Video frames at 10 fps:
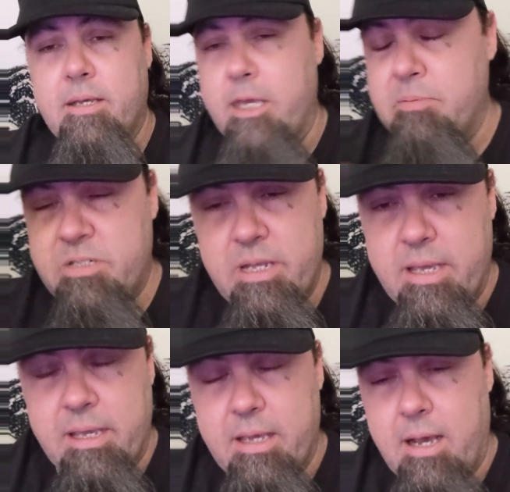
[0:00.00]
Keep
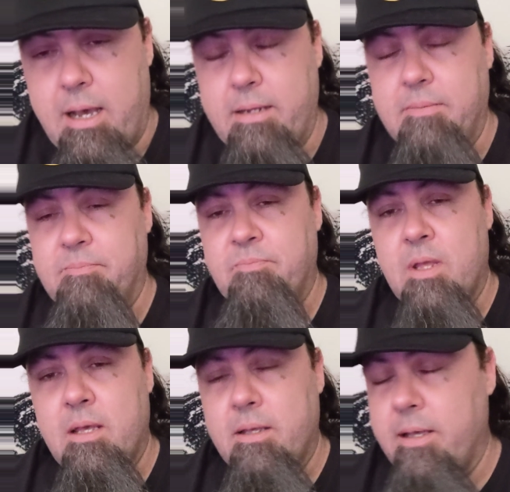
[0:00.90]
seeking God
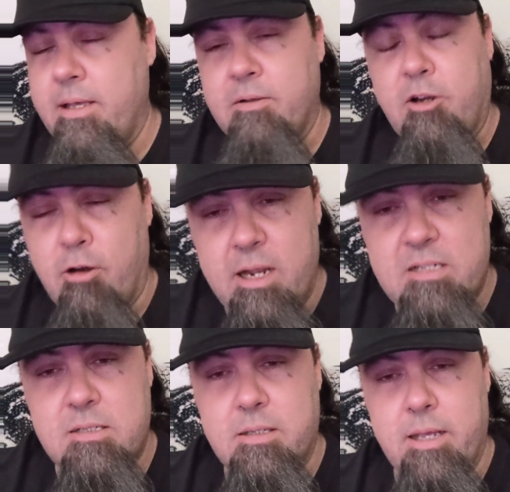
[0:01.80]

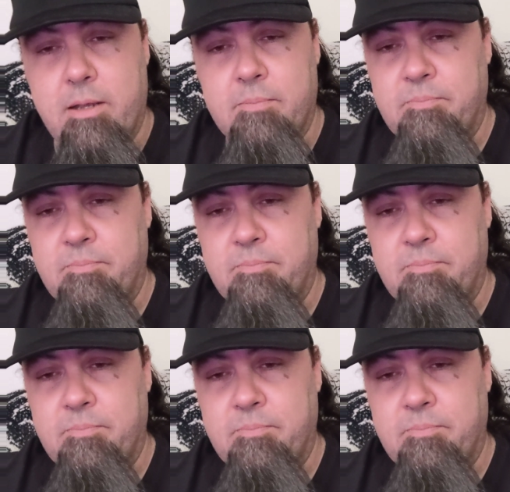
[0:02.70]
courageously,